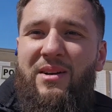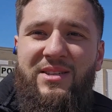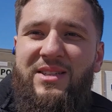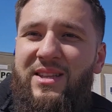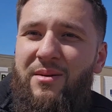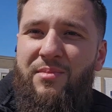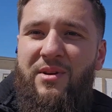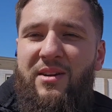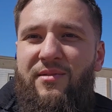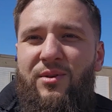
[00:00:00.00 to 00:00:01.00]

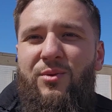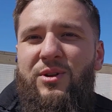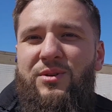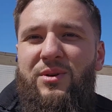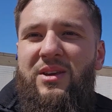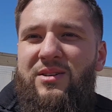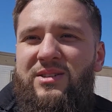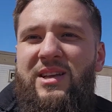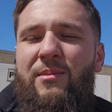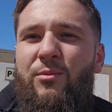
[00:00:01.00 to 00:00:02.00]
sleeper, if you want to hear
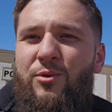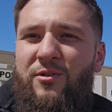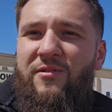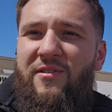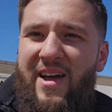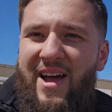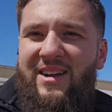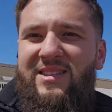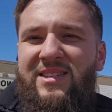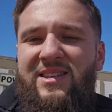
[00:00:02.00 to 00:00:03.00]
some more
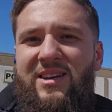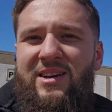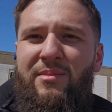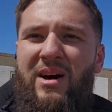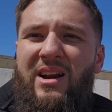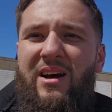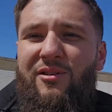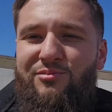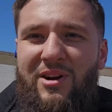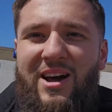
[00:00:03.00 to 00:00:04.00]
facts about
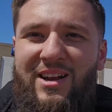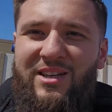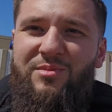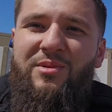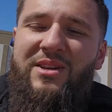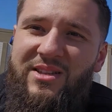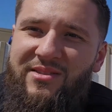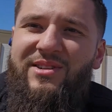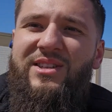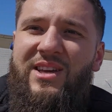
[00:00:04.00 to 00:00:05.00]
our products, please
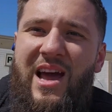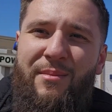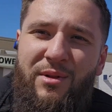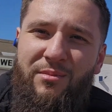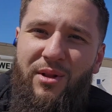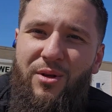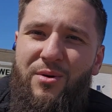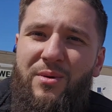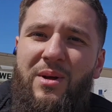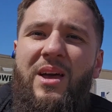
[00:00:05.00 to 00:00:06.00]
leave us a comment
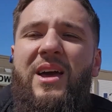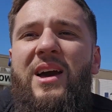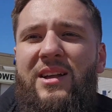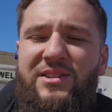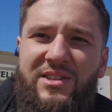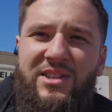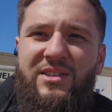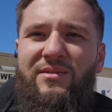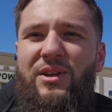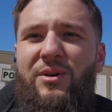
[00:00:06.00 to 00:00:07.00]
below under
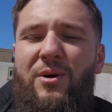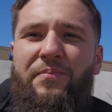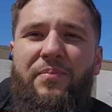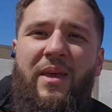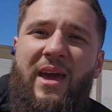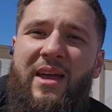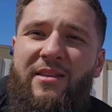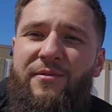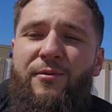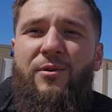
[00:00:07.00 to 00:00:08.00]
this video.
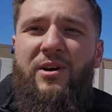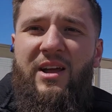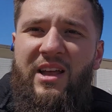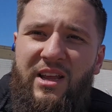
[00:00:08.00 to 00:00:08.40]
And for any